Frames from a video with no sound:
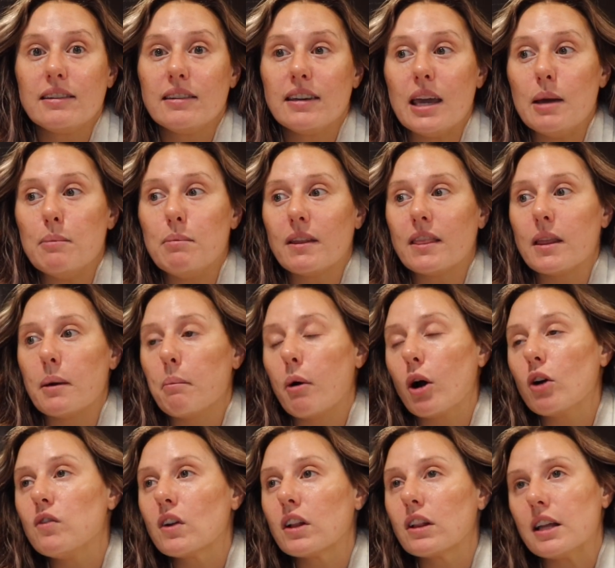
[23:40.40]
keeping them
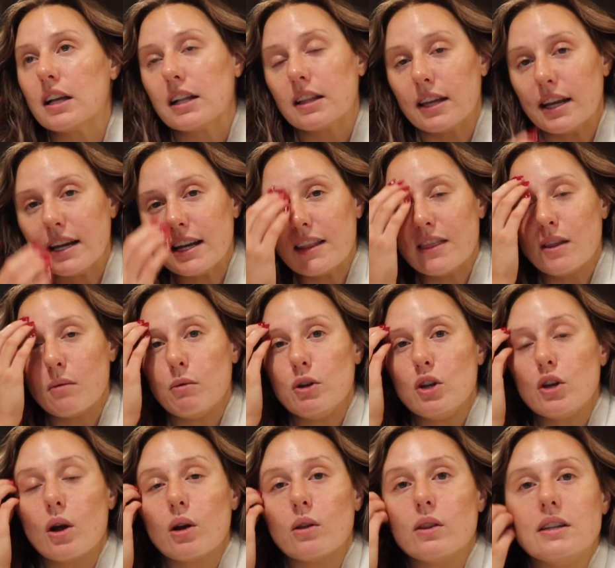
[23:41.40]
perfectly clean. And then when
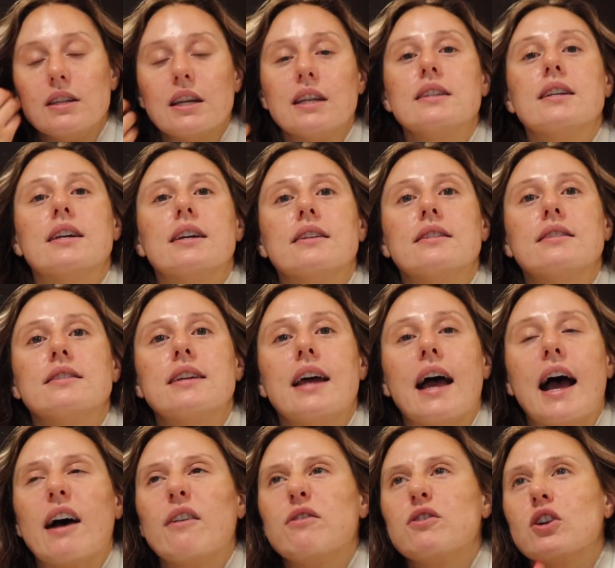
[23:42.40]
you go to the dentist,
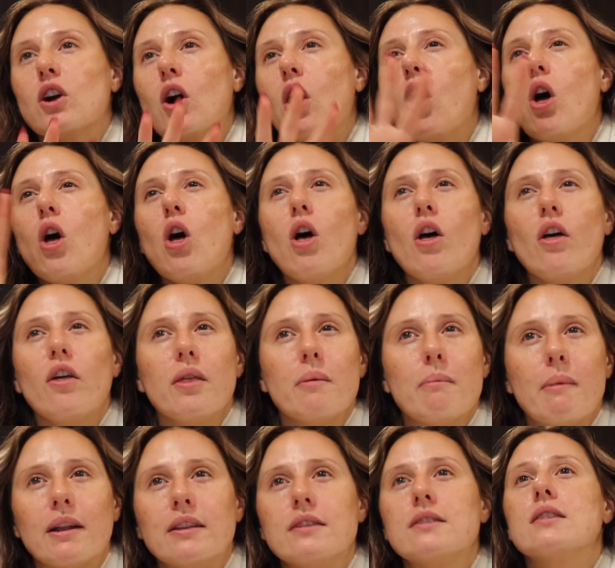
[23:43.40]
after all the
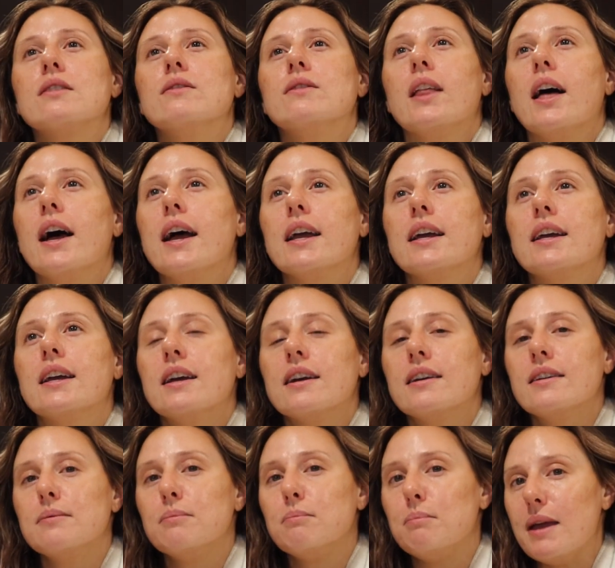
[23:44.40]
months of like
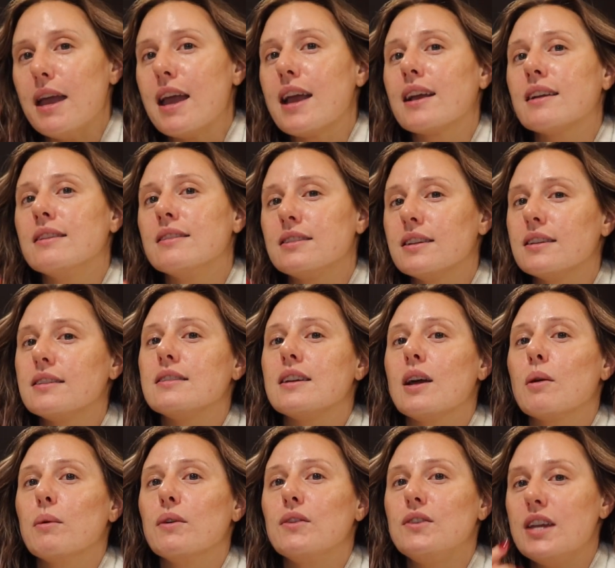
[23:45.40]
being
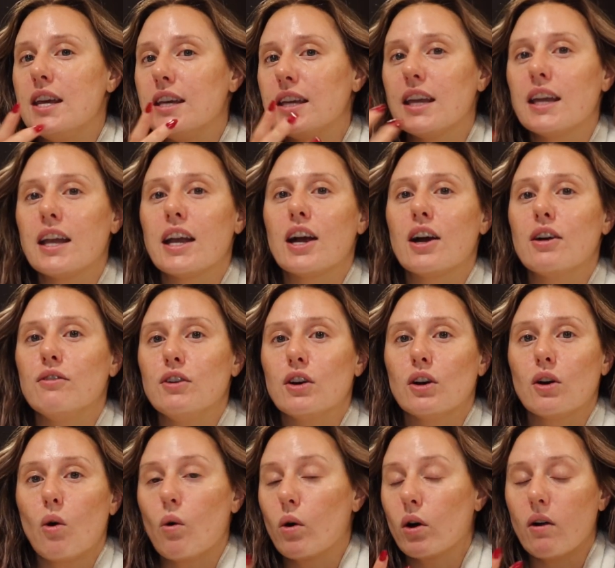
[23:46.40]
consistent with taking care of
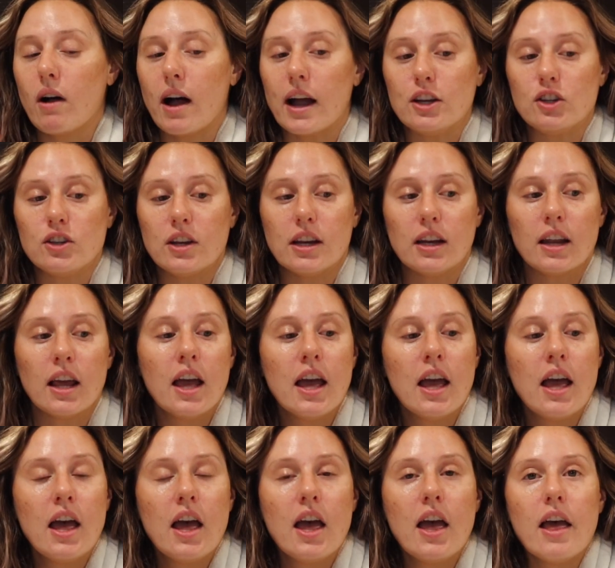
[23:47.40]
your oral hygiene,
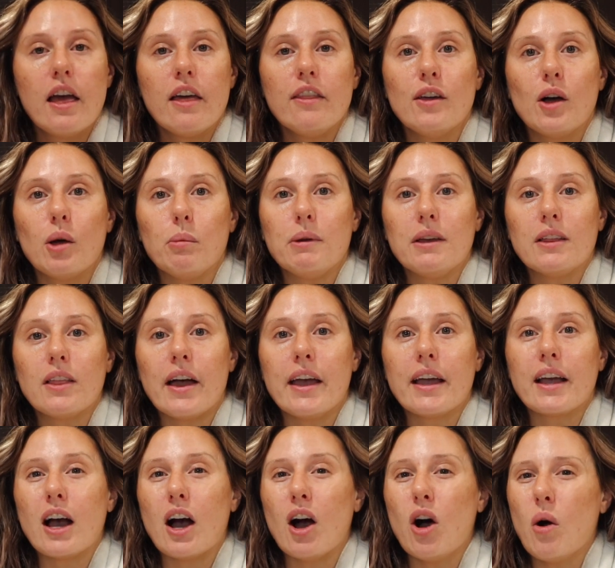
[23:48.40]
they'll be
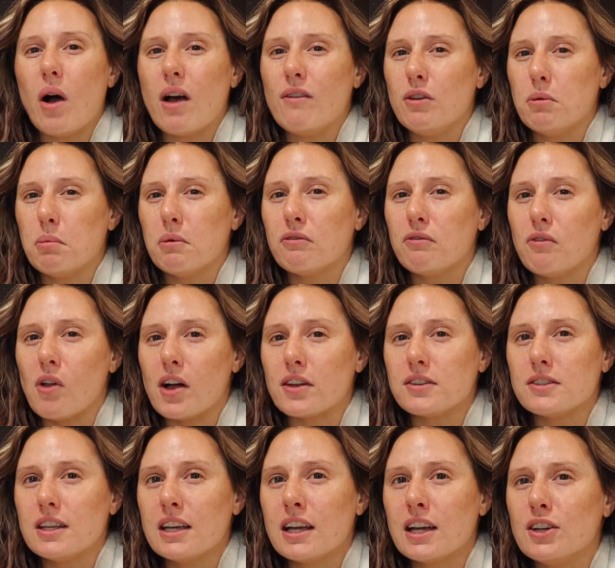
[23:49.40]
like, oh, have you been
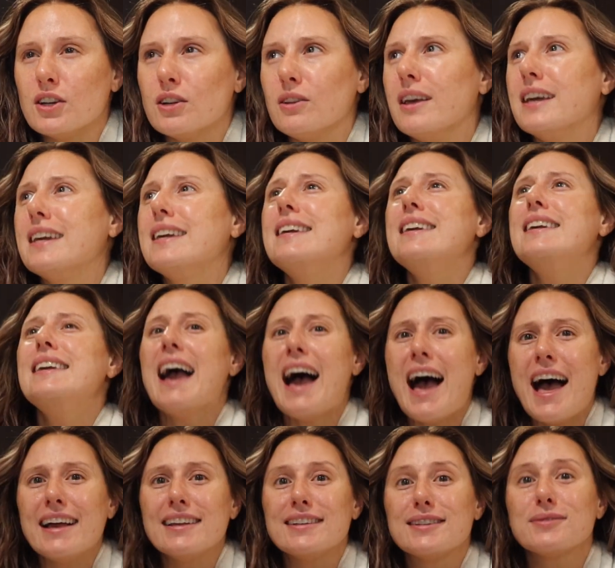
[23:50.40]
flossing? And you're like,
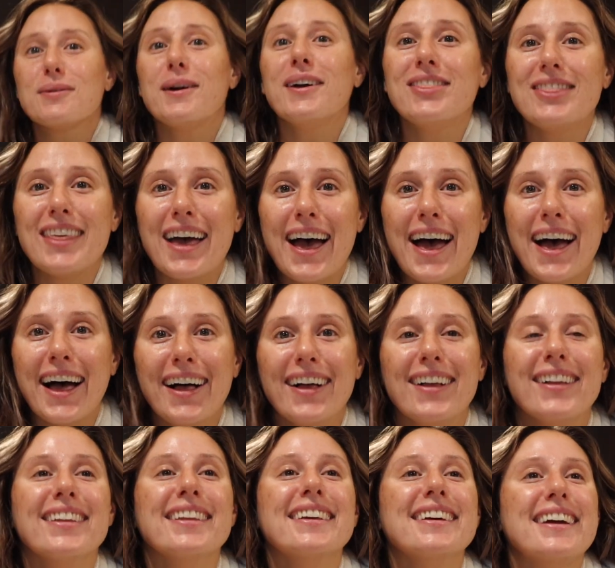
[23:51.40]
yes, what the
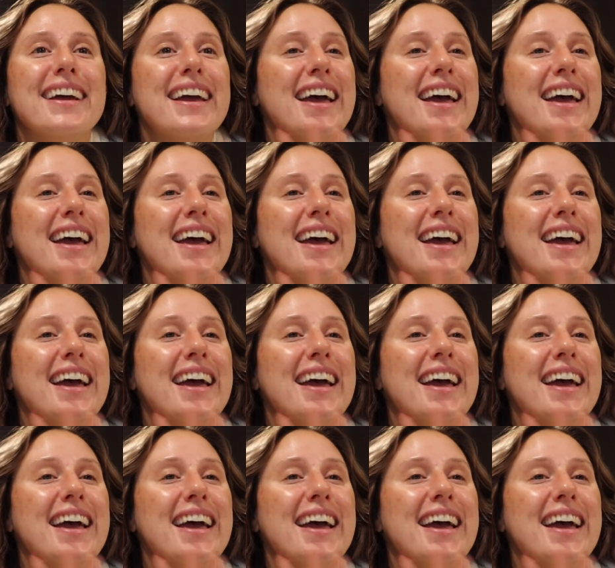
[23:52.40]
hell?